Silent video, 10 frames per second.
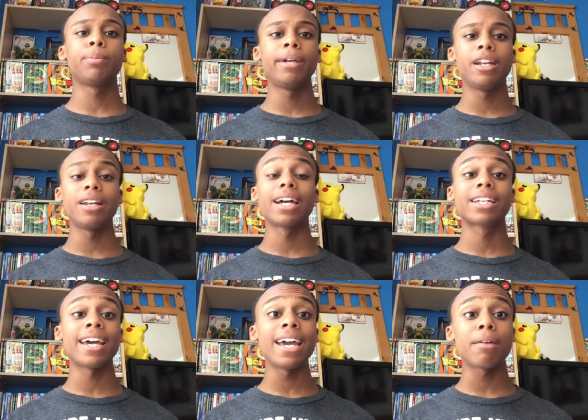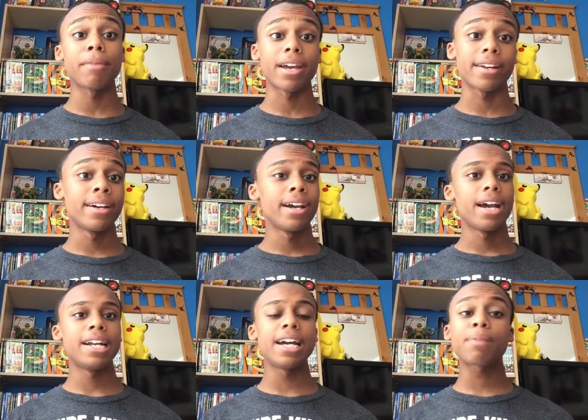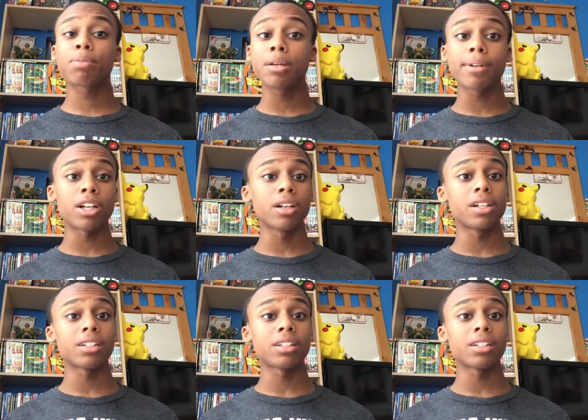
be the next Ant-Man. And that's pretty much all I'm gonna